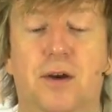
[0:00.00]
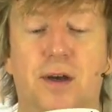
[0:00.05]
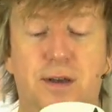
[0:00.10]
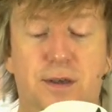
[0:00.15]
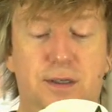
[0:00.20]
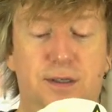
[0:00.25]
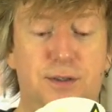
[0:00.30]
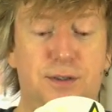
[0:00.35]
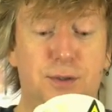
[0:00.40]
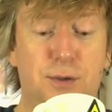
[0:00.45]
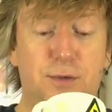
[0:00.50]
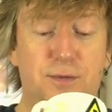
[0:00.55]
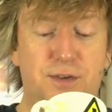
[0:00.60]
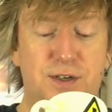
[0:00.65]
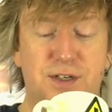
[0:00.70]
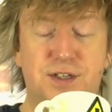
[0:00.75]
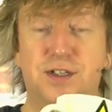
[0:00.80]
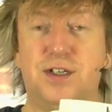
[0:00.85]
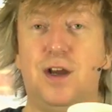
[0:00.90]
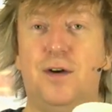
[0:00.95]
I sort of
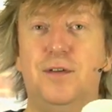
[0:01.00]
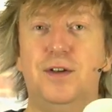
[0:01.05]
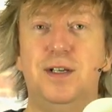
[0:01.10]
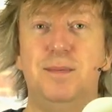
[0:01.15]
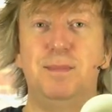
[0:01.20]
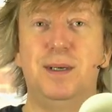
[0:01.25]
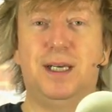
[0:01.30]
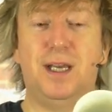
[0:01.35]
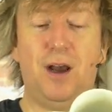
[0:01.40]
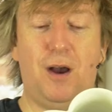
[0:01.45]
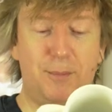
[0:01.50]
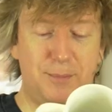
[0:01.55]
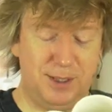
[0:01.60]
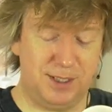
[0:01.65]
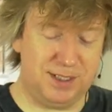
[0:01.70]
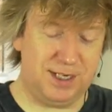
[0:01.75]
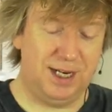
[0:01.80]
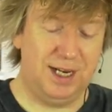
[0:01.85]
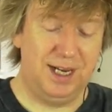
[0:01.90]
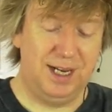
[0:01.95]
discovered in my
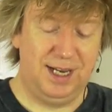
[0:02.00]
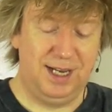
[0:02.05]
cupboard.